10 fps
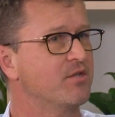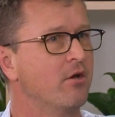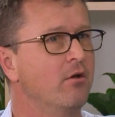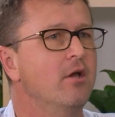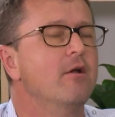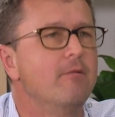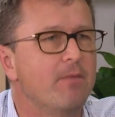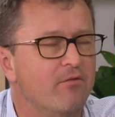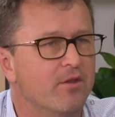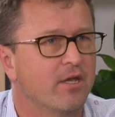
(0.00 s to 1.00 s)
So
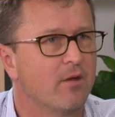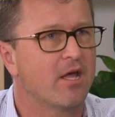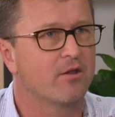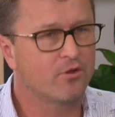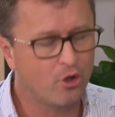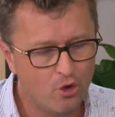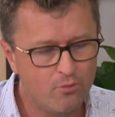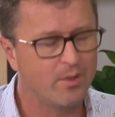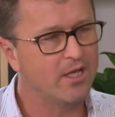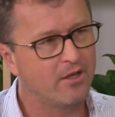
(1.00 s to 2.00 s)
if you think about the
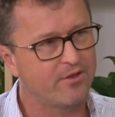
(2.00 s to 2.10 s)
two big